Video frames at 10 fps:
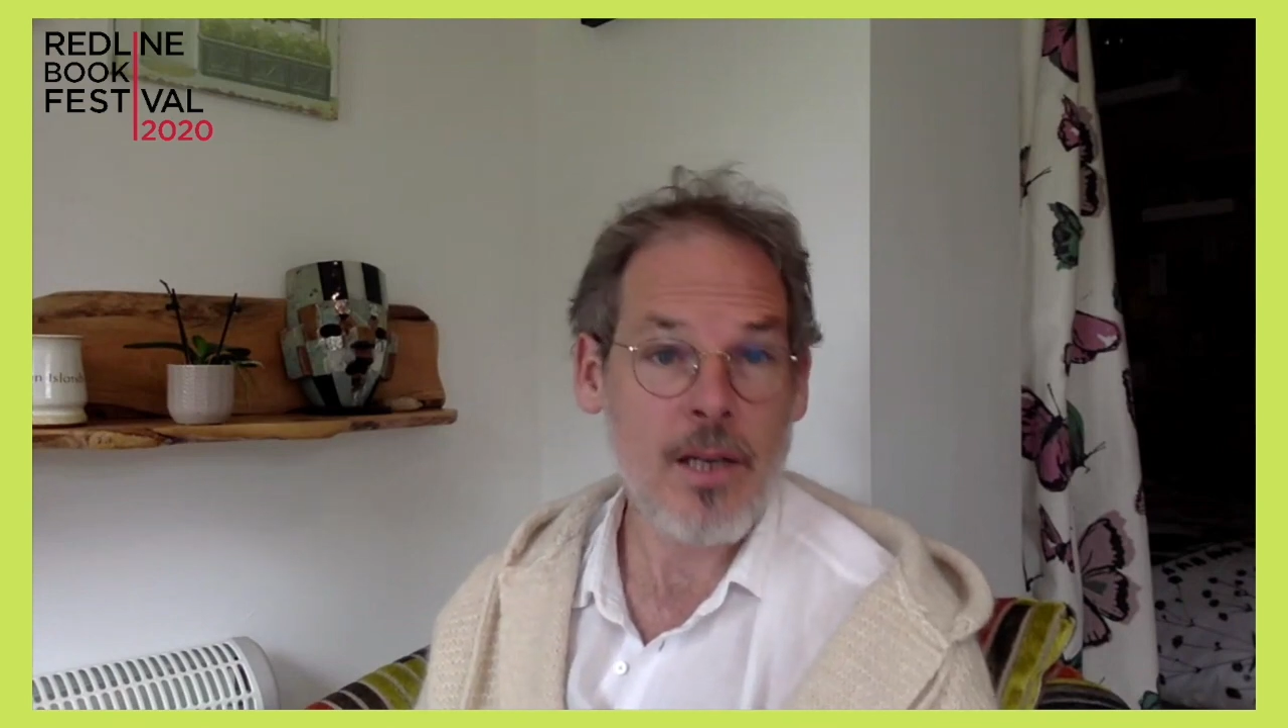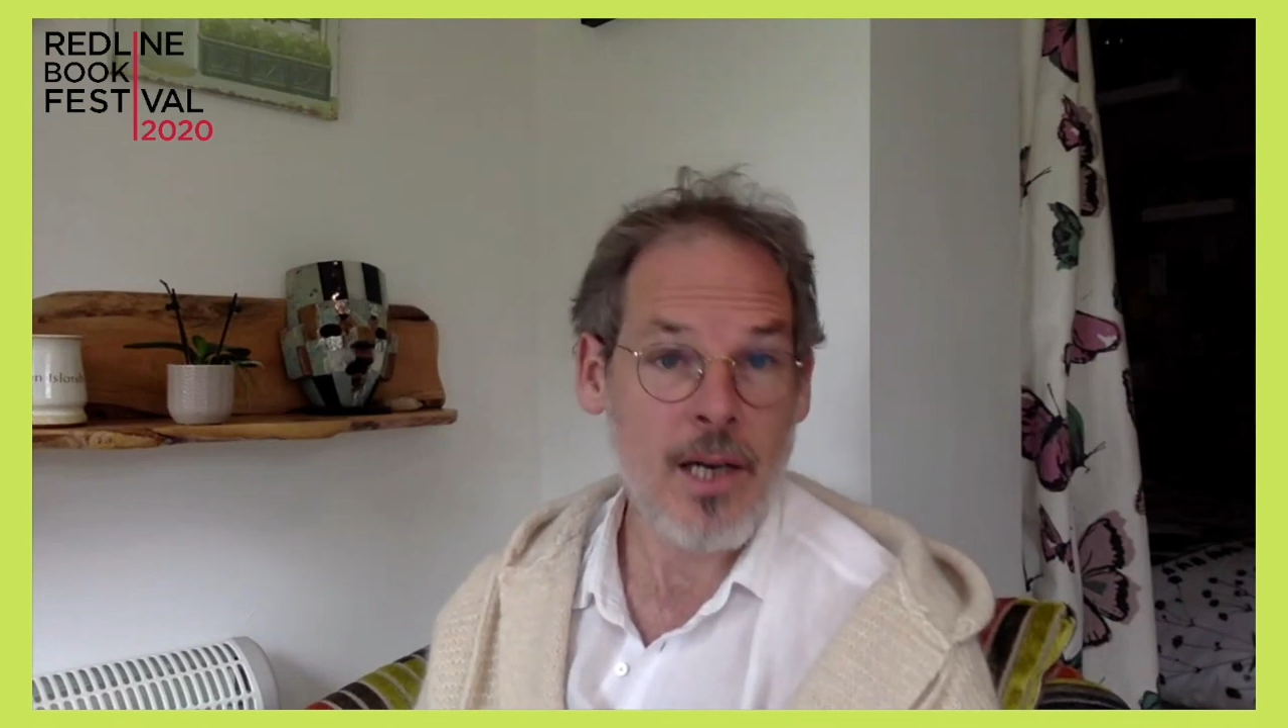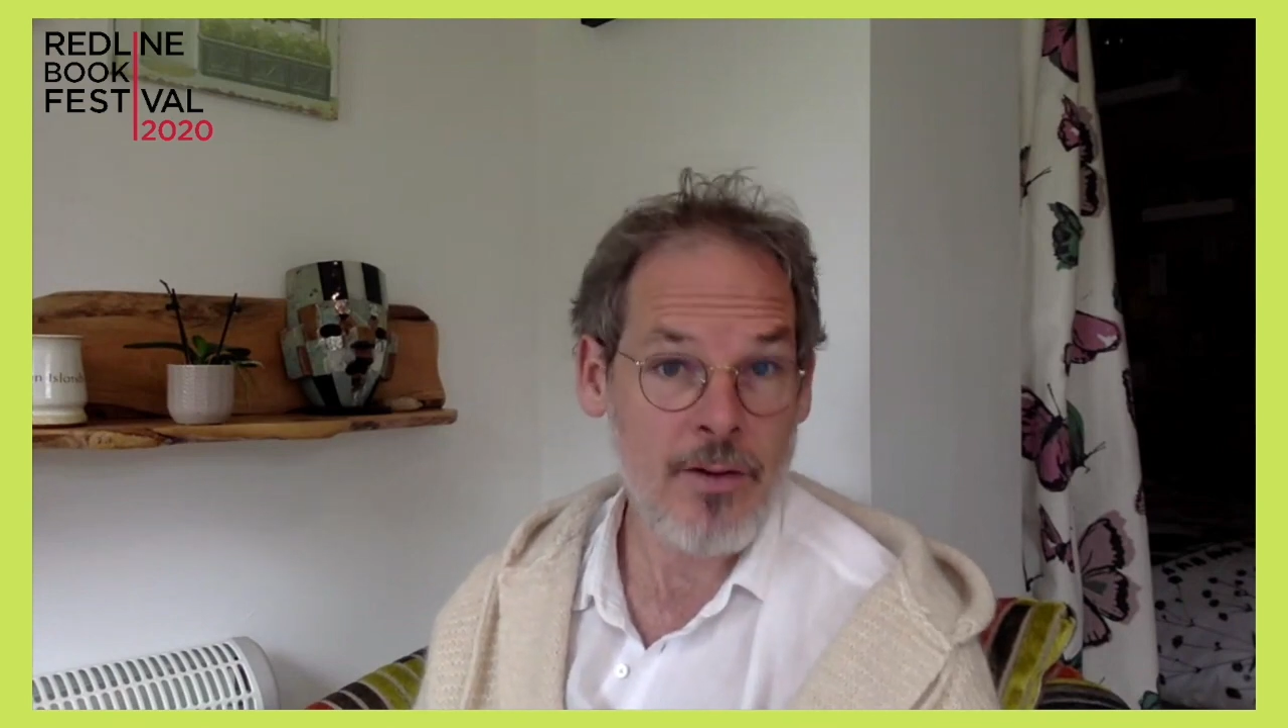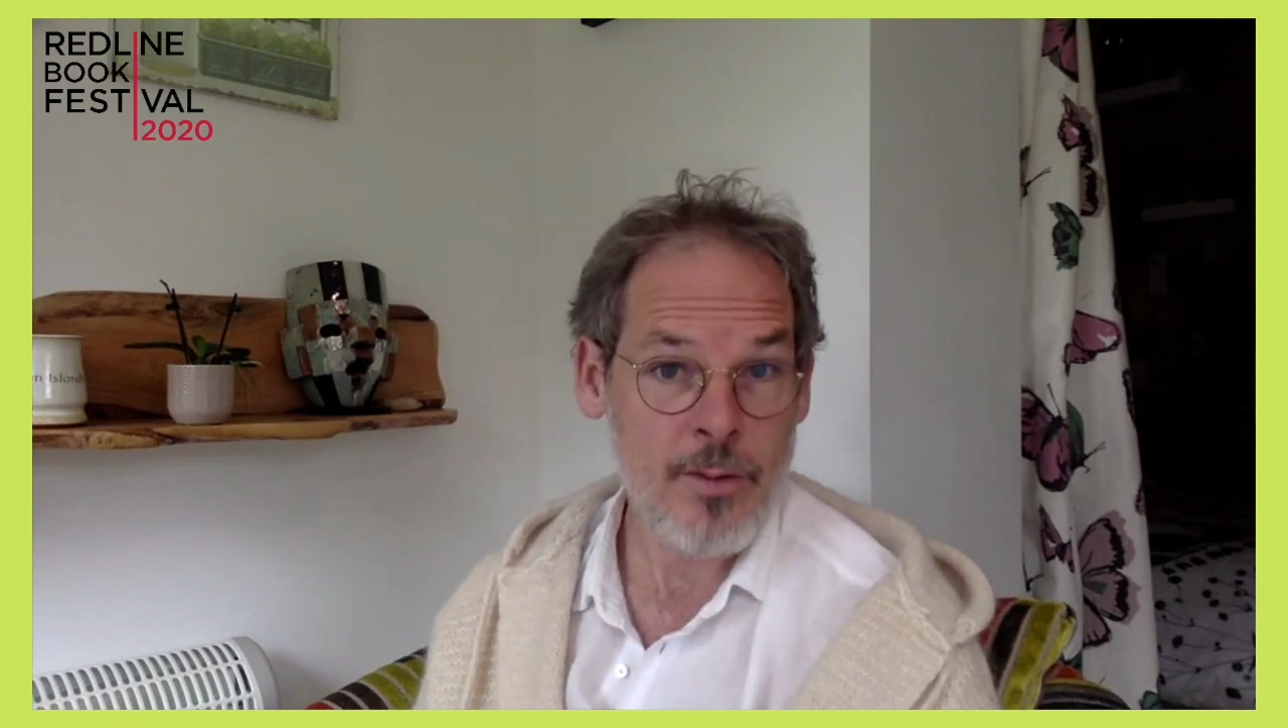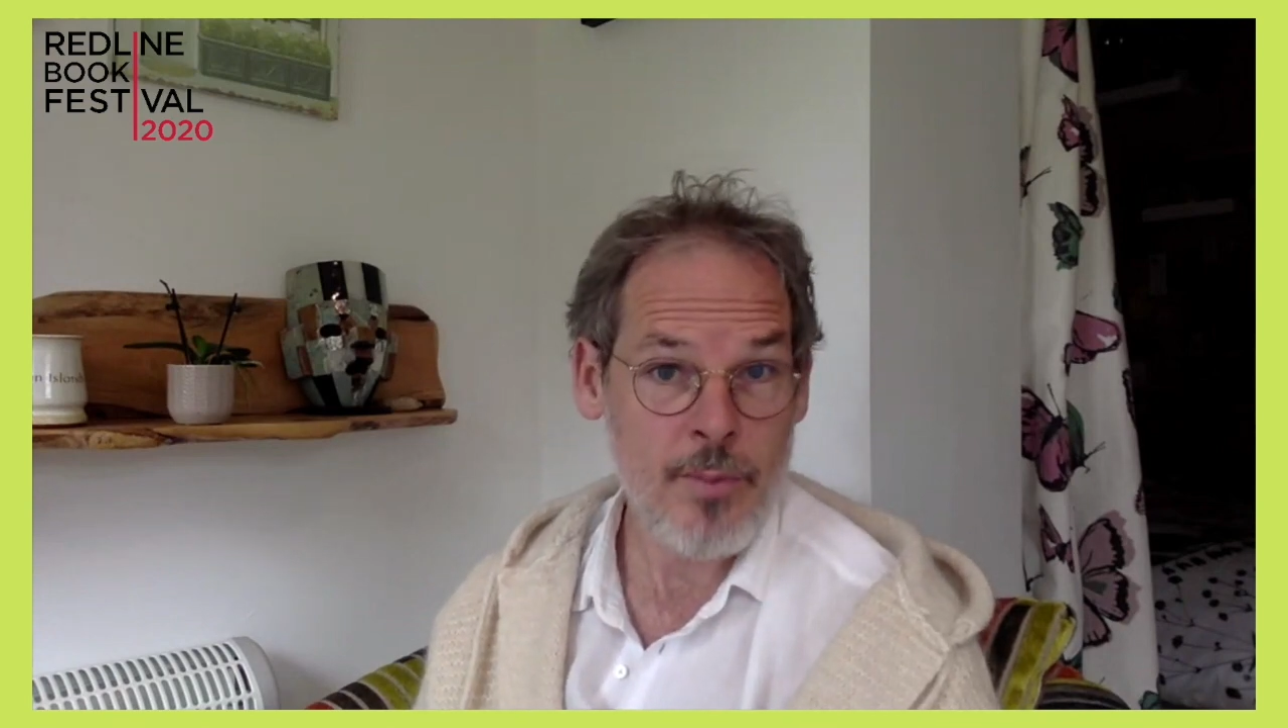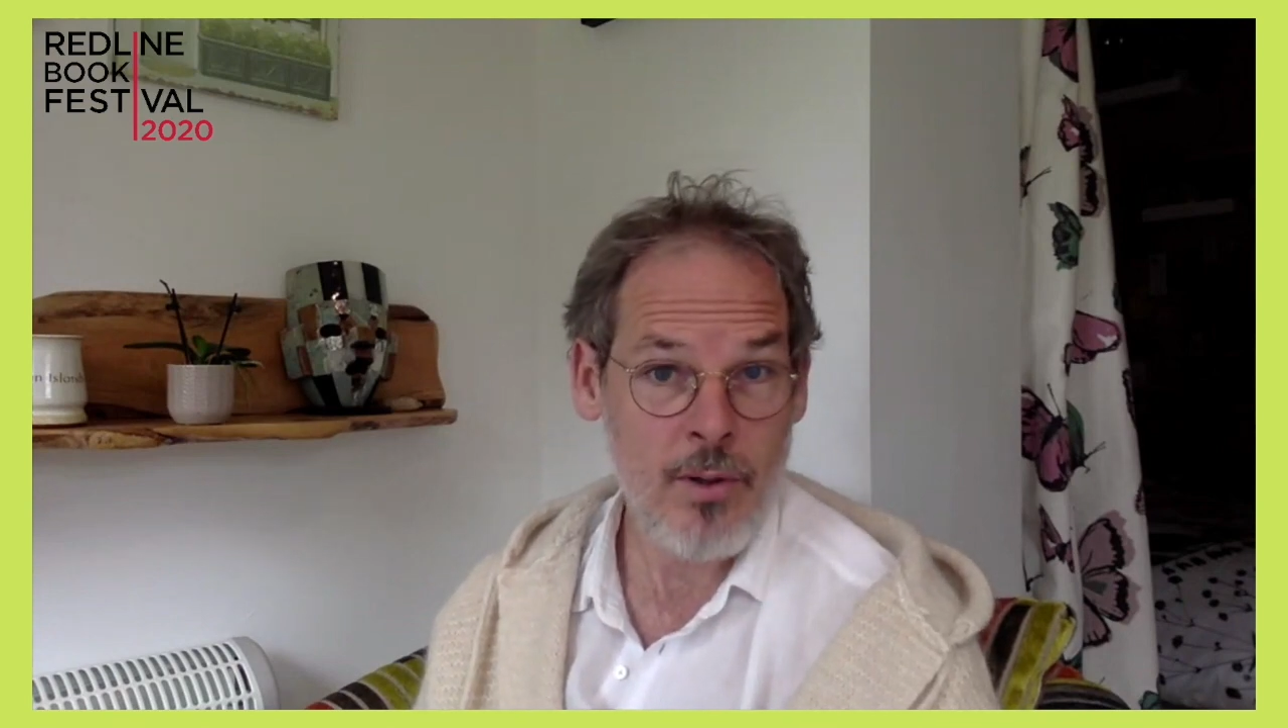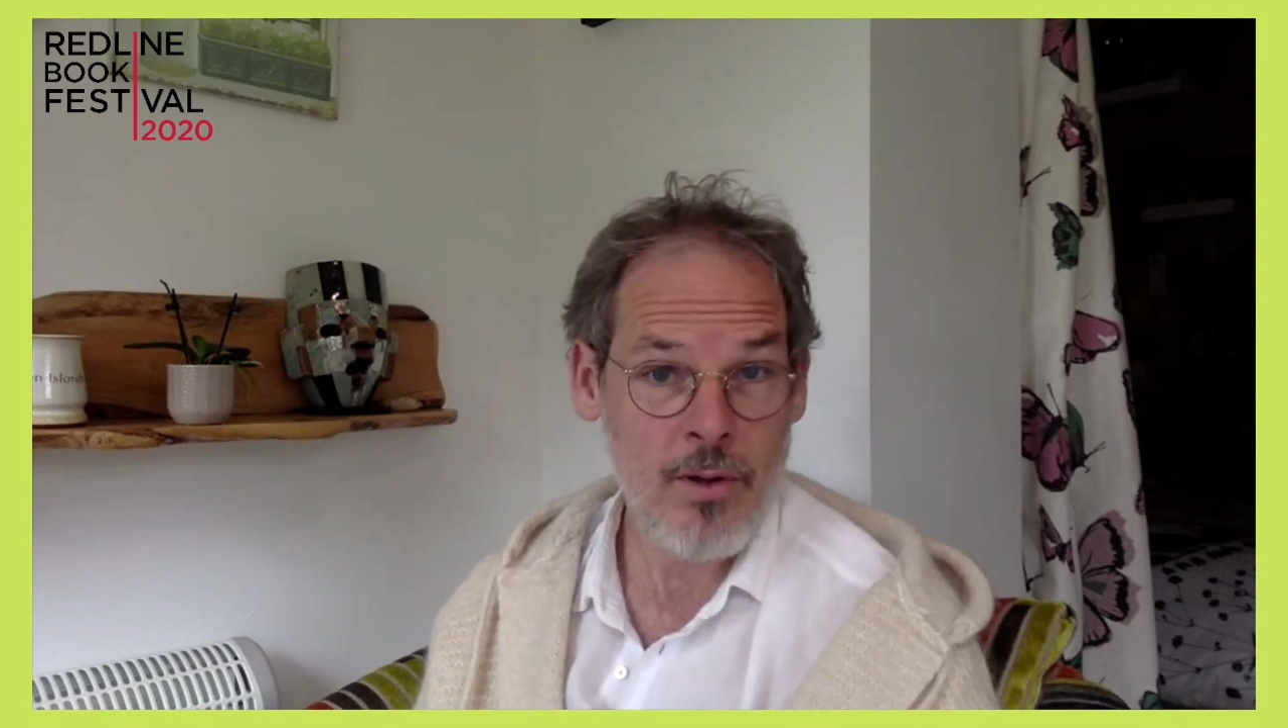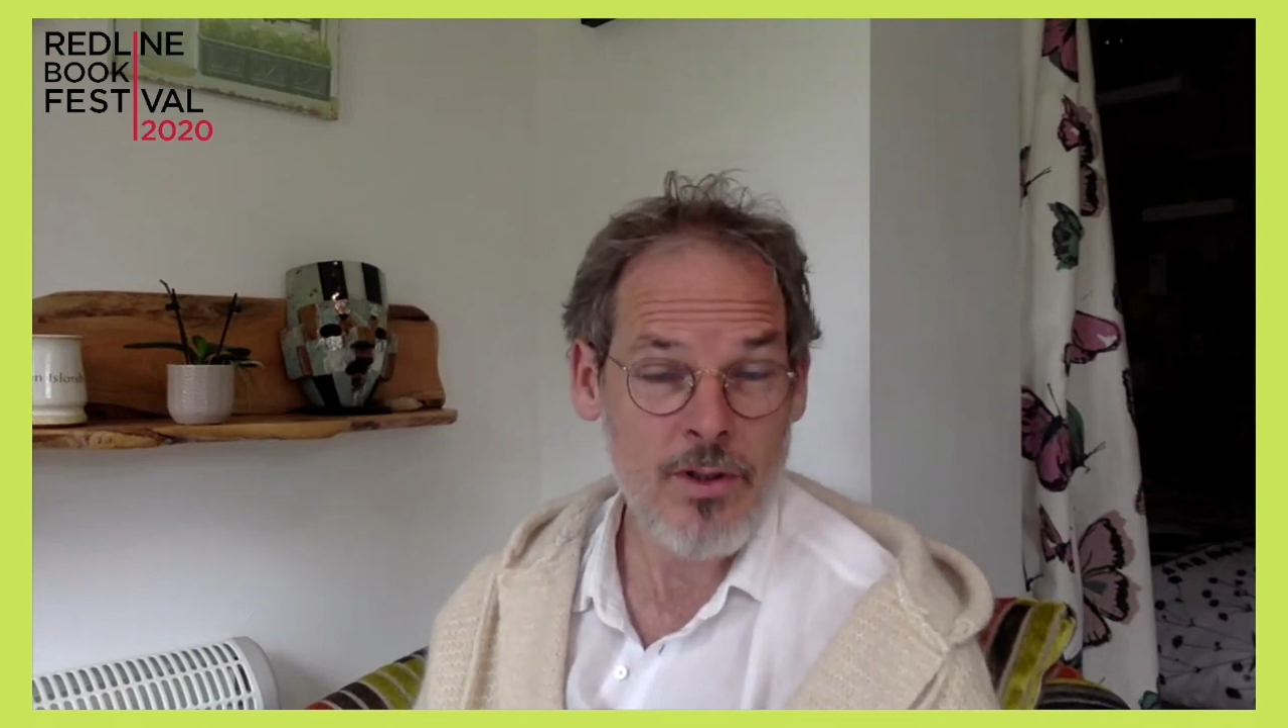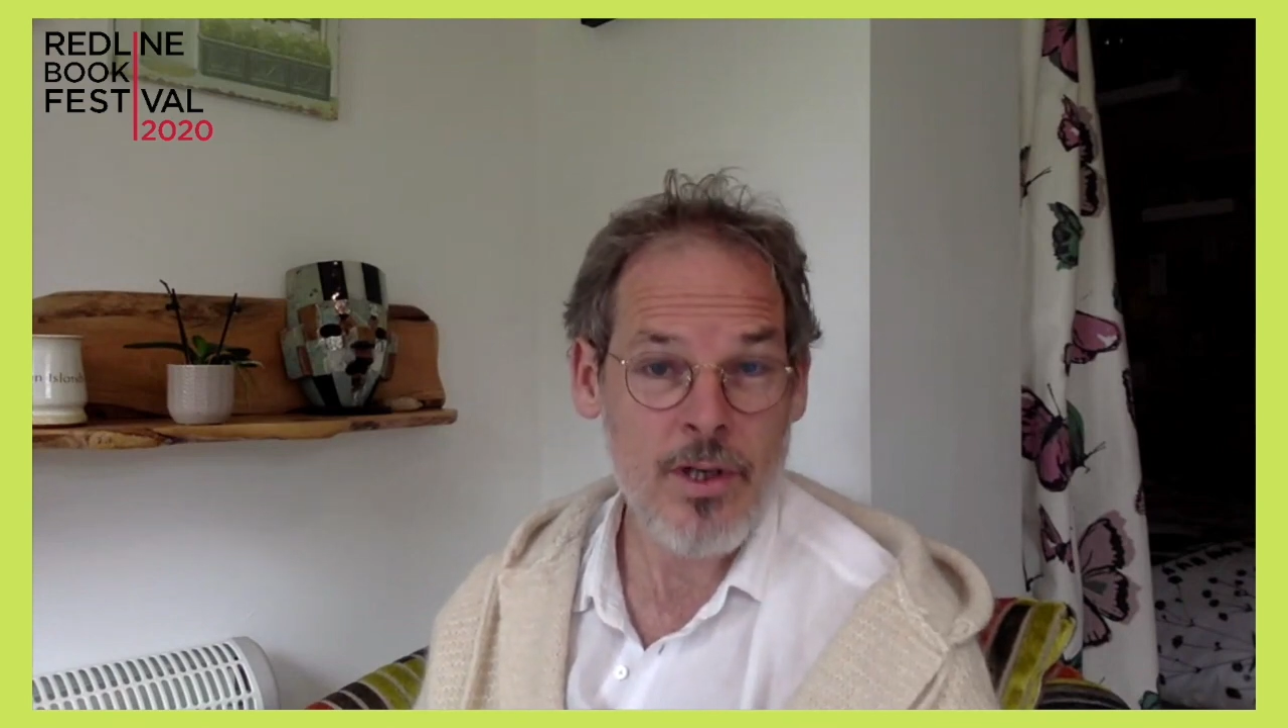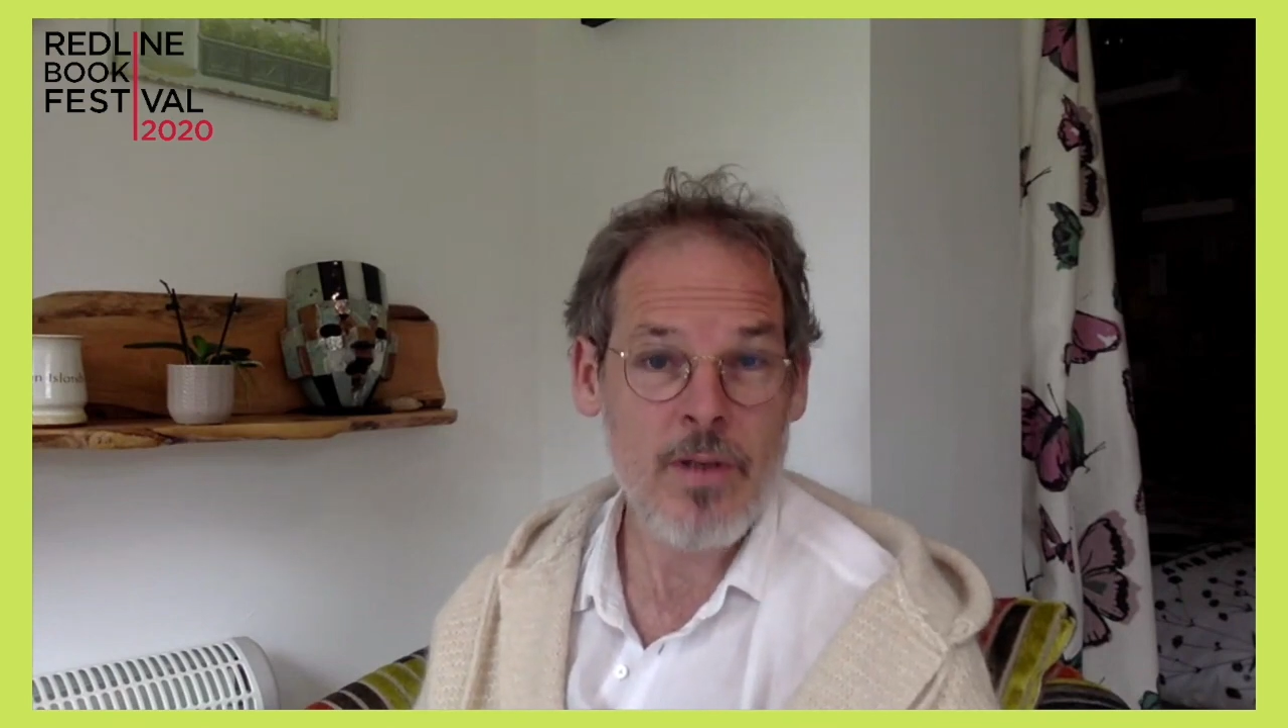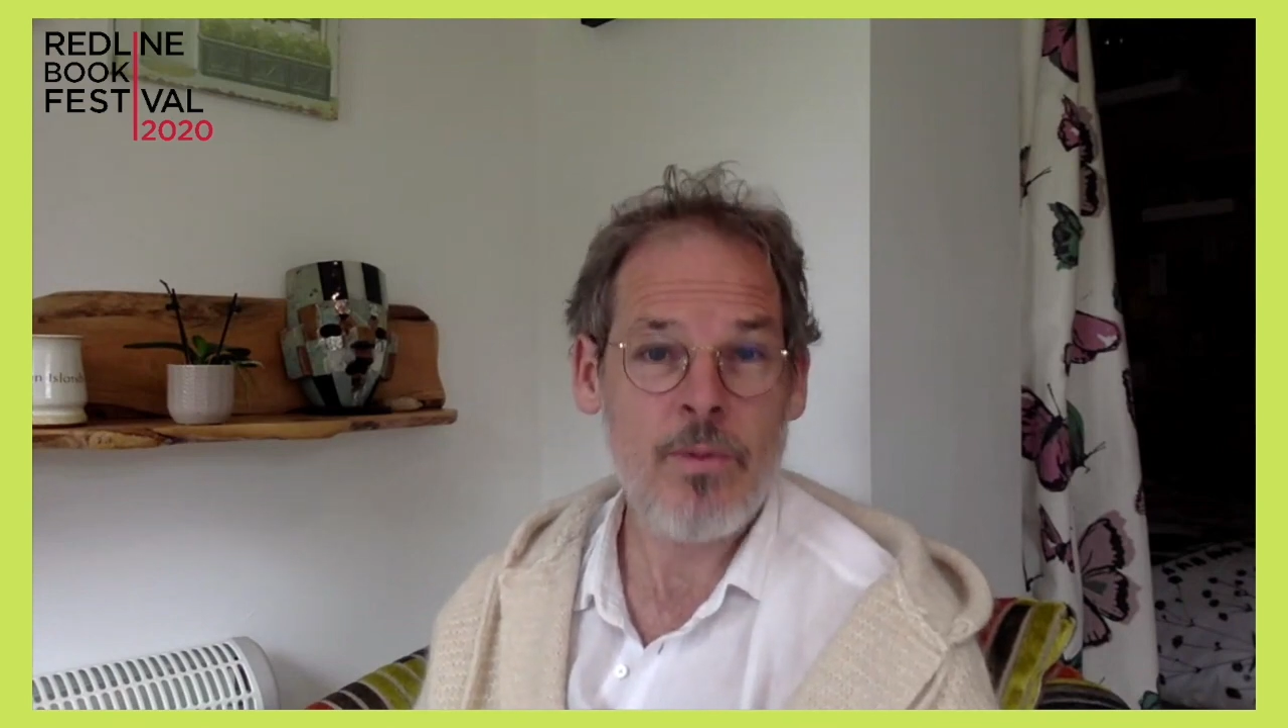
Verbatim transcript: Irish Poetry,